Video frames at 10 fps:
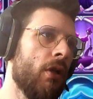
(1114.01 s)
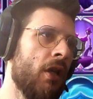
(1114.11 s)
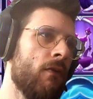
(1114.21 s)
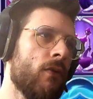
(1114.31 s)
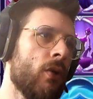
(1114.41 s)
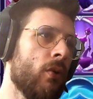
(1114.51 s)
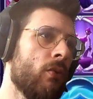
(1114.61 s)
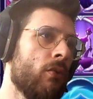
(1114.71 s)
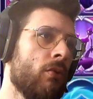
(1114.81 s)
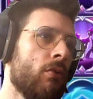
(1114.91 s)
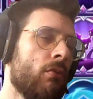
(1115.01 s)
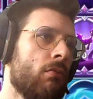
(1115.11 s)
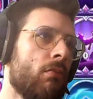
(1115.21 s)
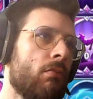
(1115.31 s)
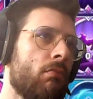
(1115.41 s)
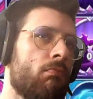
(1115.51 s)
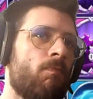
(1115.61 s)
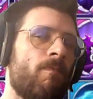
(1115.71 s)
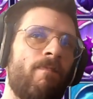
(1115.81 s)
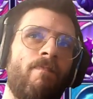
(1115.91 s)
If not,
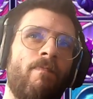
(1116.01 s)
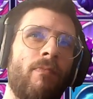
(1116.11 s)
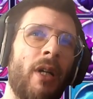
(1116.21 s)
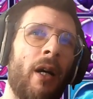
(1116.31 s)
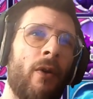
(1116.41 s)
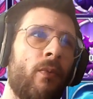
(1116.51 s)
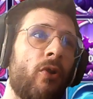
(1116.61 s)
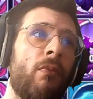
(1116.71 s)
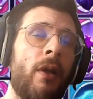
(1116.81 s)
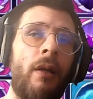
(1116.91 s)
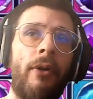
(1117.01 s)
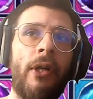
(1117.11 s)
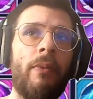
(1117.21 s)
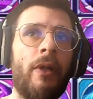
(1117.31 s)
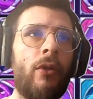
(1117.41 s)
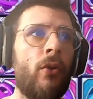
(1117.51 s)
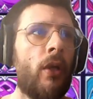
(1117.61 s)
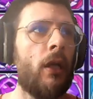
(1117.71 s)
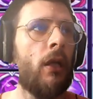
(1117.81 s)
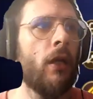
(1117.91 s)
I would probably recommend
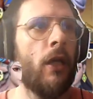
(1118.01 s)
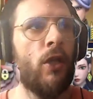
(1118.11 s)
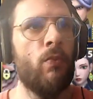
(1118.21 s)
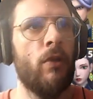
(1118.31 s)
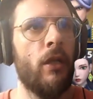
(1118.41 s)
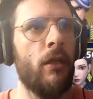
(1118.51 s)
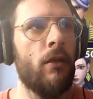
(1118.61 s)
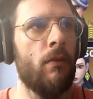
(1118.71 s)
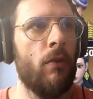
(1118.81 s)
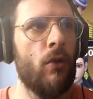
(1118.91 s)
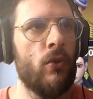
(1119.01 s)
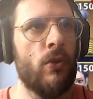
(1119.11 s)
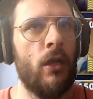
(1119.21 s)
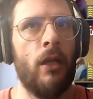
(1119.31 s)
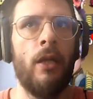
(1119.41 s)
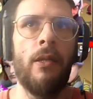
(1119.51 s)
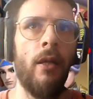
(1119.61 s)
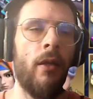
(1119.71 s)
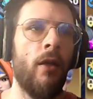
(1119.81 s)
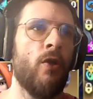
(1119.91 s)
going HP rate, because he needs
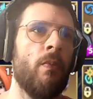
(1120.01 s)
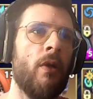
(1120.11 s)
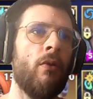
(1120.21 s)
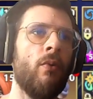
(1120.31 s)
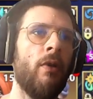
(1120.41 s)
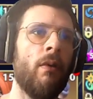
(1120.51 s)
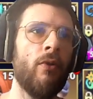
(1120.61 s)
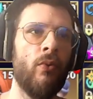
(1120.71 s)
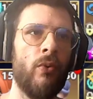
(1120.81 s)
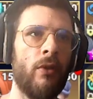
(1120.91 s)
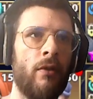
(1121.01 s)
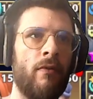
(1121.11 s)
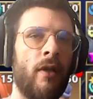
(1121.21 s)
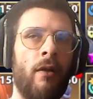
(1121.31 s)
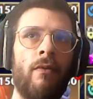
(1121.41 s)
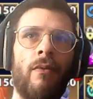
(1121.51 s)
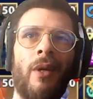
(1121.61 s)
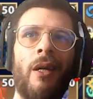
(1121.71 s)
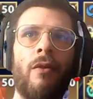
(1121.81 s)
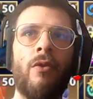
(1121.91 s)
that HP to be able to survive
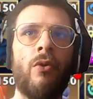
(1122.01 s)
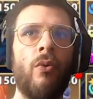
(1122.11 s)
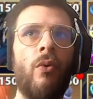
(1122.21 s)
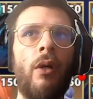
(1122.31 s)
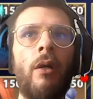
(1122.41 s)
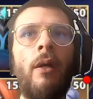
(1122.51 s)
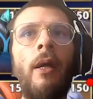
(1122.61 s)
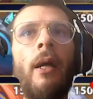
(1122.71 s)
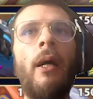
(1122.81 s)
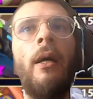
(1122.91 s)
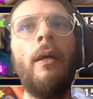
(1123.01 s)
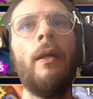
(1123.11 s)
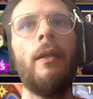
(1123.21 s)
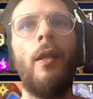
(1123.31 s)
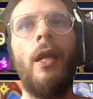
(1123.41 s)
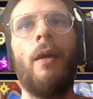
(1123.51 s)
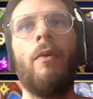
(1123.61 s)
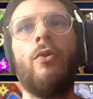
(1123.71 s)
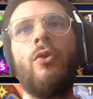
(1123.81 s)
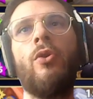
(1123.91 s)
and soak the
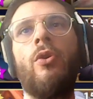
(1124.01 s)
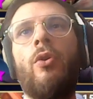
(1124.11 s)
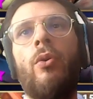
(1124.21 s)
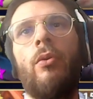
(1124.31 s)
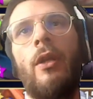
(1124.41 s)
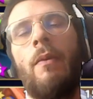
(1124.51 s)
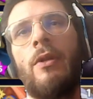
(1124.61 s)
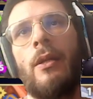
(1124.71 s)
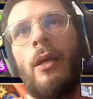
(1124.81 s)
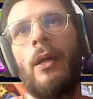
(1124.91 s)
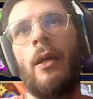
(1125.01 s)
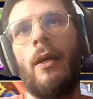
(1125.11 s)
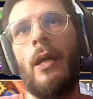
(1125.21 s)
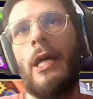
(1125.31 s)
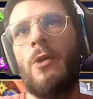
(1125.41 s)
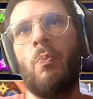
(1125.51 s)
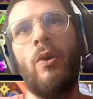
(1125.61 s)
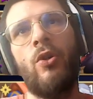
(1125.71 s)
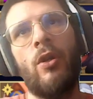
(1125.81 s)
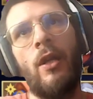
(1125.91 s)
damage your team is taking,
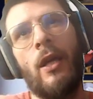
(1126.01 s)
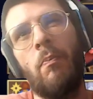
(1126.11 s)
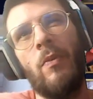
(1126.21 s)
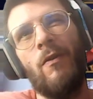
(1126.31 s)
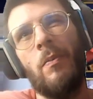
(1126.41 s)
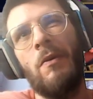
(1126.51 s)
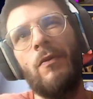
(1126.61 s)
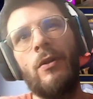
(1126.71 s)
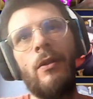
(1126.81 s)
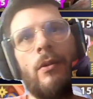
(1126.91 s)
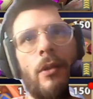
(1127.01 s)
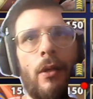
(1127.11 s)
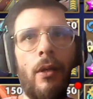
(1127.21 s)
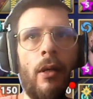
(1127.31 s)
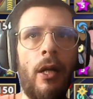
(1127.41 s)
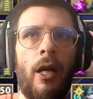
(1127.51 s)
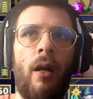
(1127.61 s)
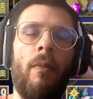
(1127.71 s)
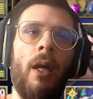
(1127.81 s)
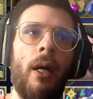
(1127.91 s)
especially in PvP versus an
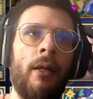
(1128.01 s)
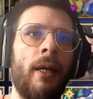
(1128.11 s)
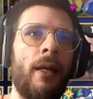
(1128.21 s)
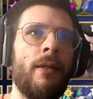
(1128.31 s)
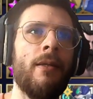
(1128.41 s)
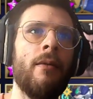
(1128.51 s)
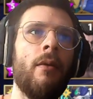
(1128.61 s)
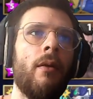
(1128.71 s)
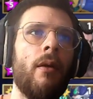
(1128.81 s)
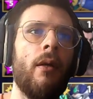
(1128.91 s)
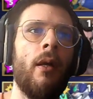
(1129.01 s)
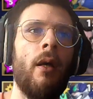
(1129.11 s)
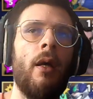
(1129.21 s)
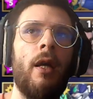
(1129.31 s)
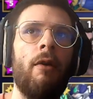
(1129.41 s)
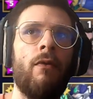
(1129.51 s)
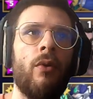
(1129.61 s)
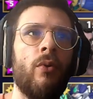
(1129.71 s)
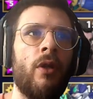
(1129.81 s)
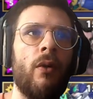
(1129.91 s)
enemy Atkins. If
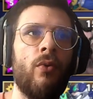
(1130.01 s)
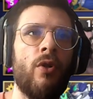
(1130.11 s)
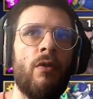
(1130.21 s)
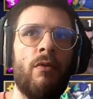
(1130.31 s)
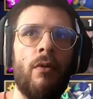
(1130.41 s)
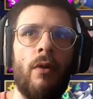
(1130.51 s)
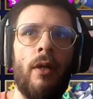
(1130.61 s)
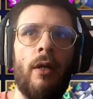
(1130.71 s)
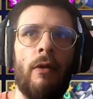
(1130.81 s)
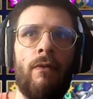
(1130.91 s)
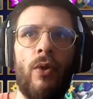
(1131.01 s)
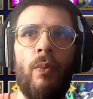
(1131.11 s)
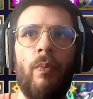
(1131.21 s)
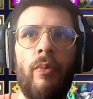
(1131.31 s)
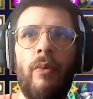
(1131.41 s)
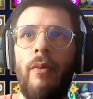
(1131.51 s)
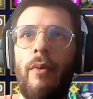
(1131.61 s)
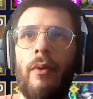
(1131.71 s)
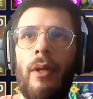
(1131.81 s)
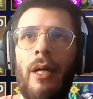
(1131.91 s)
not, he'll just flop
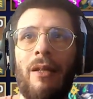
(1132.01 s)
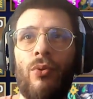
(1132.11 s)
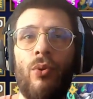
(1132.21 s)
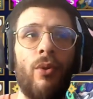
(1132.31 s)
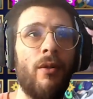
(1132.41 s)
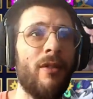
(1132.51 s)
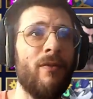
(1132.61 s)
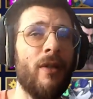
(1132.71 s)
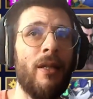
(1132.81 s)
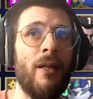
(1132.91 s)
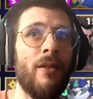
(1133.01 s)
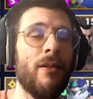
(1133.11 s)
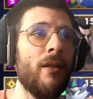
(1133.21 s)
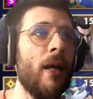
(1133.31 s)
in 2 turns of Atkins.